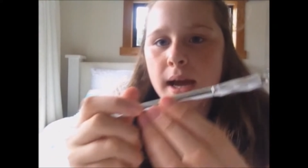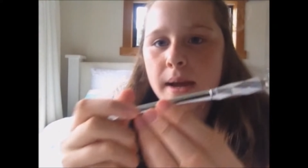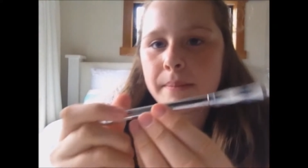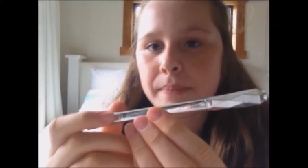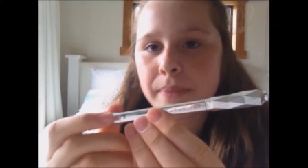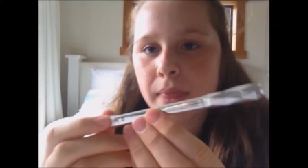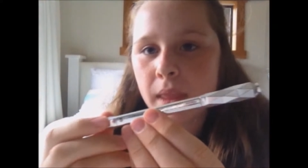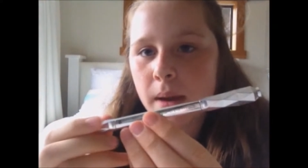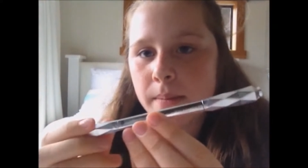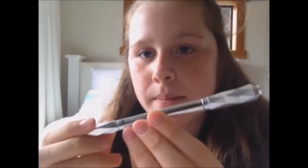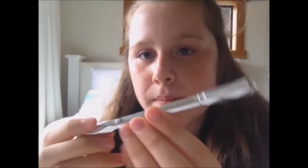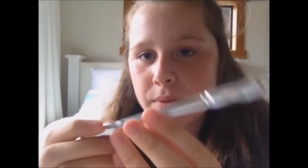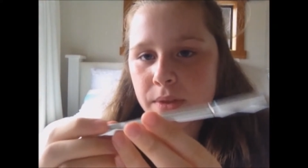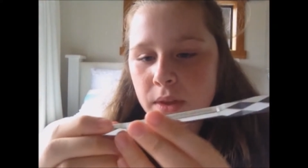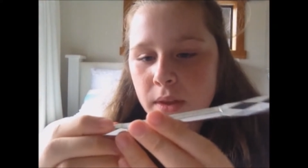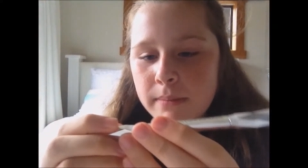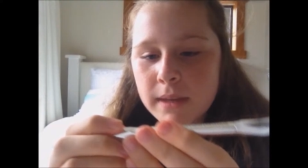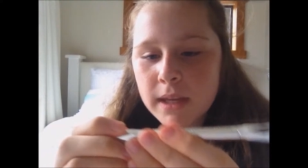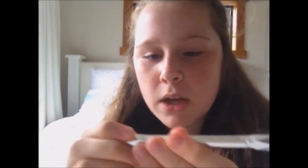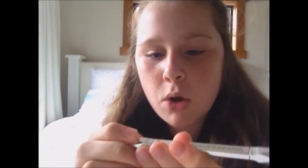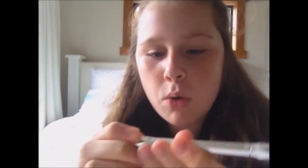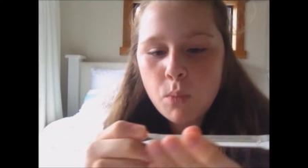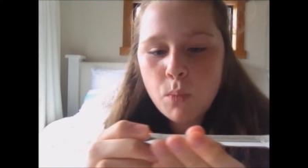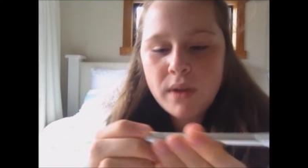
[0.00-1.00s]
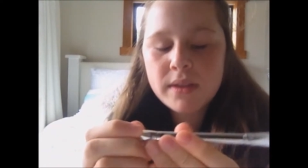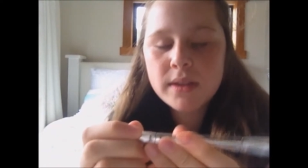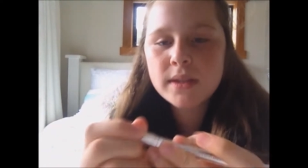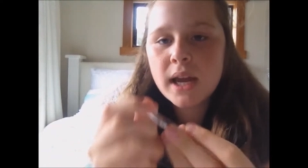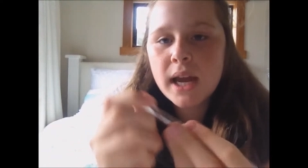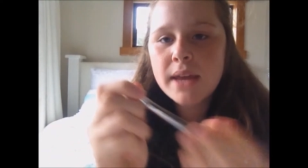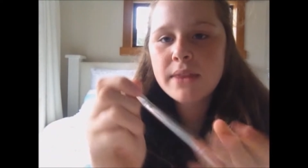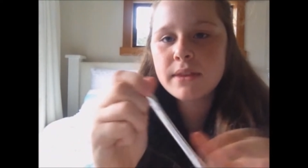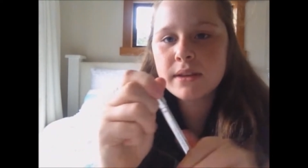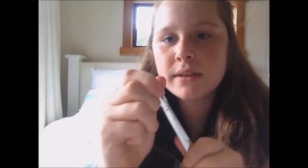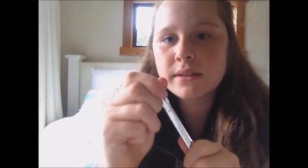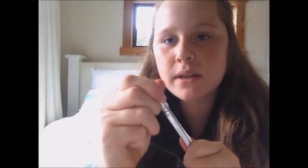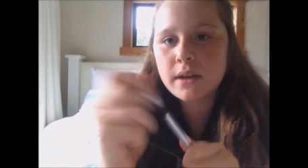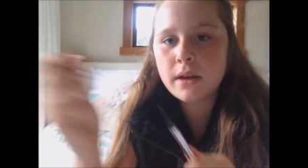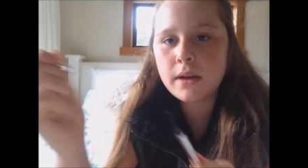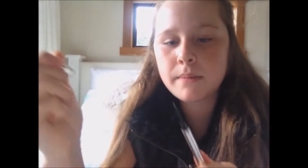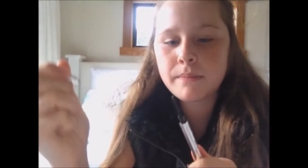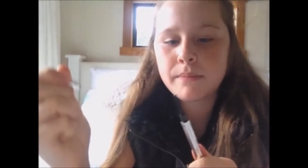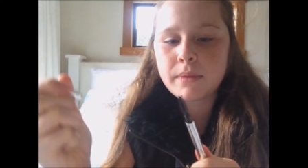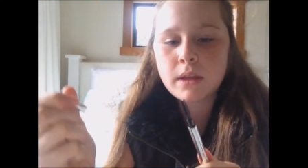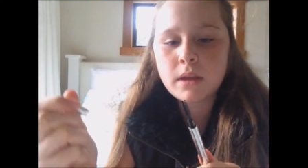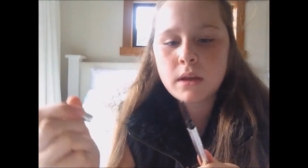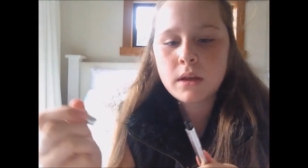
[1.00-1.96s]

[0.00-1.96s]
um, um on one side there's a